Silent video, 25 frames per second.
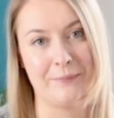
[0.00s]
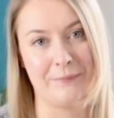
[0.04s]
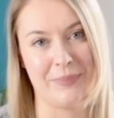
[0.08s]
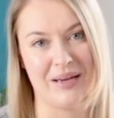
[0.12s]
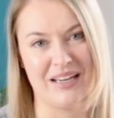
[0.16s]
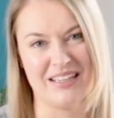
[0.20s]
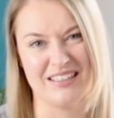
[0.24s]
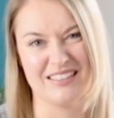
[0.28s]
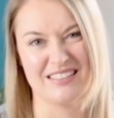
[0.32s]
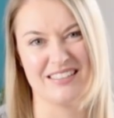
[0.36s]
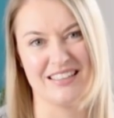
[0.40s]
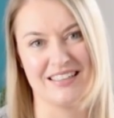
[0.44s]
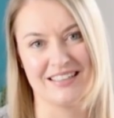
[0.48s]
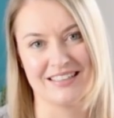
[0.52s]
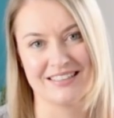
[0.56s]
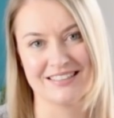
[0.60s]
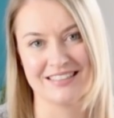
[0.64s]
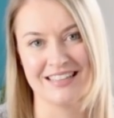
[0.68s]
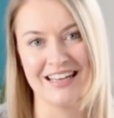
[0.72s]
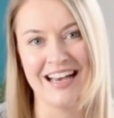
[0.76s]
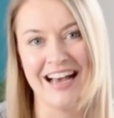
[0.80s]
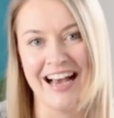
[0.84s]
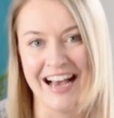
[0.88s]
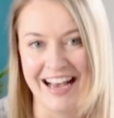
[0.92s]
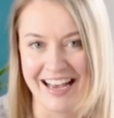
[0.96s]

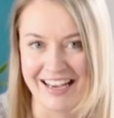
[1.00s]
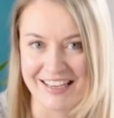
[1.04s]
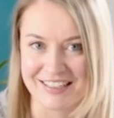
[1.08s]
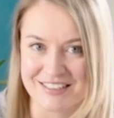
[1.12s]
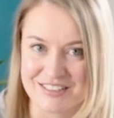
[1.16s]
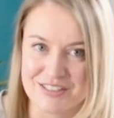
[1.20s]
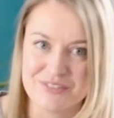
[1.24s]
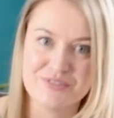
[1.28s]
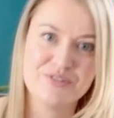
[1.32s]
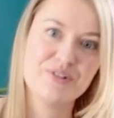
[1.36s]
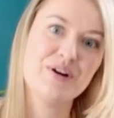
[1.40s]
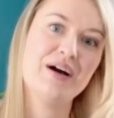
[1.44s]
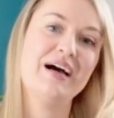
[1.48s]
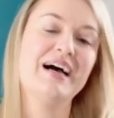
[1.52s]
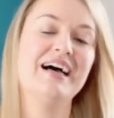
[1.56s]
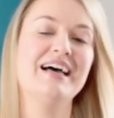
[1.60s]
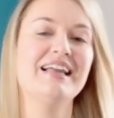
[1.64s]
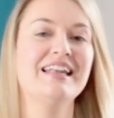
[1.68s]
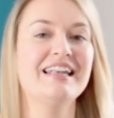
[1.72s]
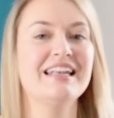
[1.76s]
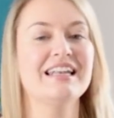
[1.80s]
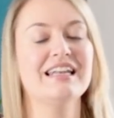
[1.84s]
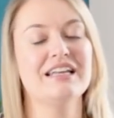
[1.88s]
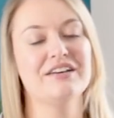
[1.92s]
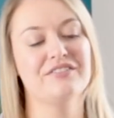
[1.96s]
basics,
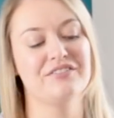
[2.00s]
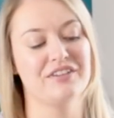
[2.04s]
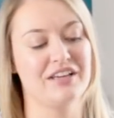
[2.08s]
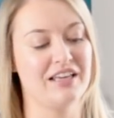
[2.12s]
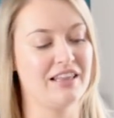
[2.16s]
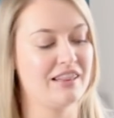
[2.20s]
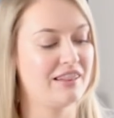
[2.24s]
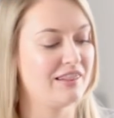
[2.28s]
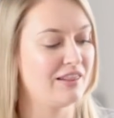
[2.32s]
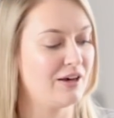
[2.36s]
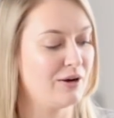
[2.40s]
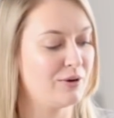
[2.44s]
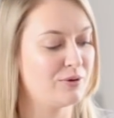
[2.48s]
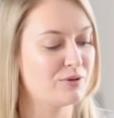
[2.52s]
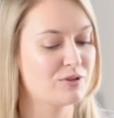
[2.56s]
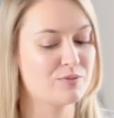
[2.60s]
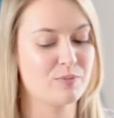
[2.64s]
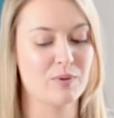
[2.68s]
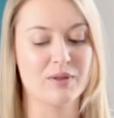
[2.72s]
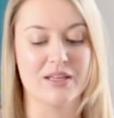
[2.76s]
activewear live in those.